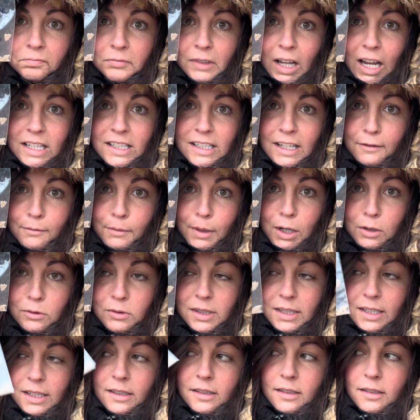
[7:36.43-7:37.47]
I saved my own
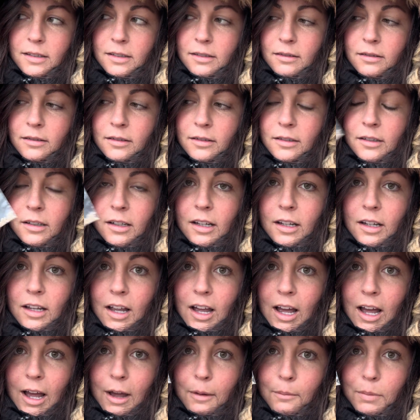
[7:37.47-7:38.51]
seeds.
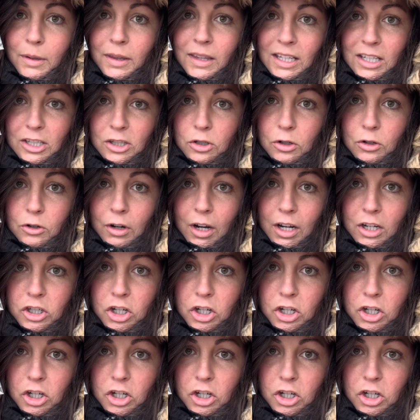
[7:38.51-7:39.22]
But these do great.